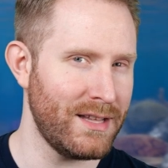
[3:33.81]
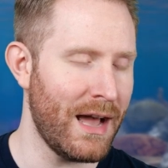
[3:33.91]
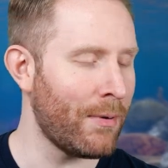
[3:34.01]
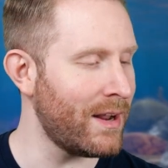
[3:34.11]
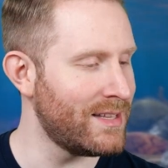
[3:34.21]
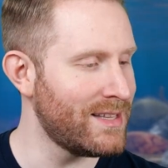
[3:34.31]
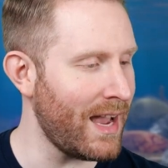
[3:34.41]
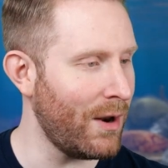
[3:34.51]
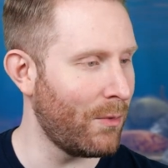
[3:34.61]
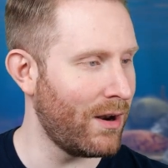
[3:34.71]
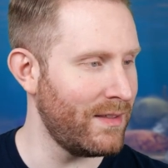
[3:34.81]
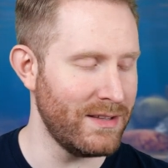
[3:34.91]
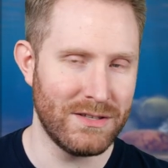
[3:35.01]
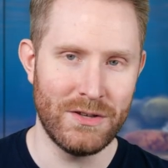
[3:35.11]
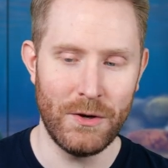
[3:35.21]
I bought a second one of
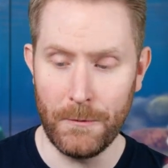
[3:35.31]
these too.